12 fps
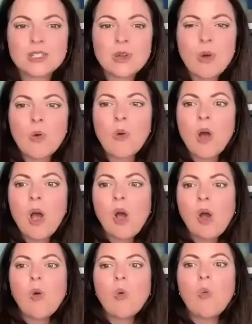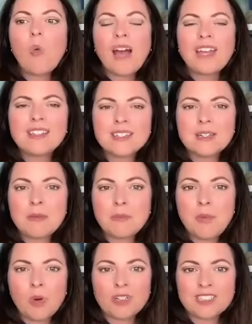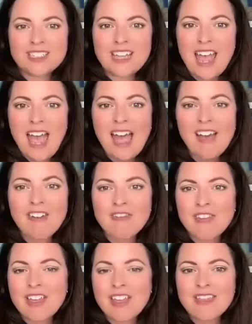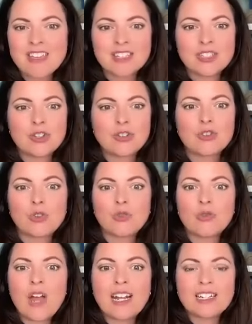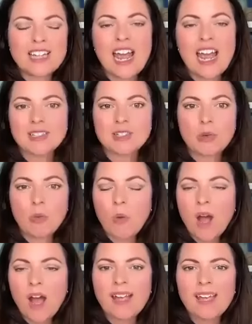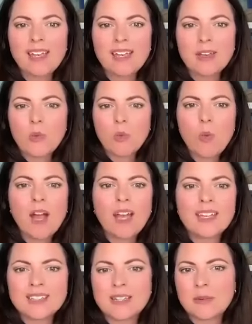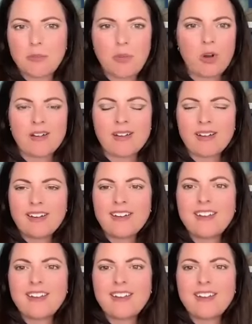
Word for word: So, why is it important to have this direct ask? Why why is it important?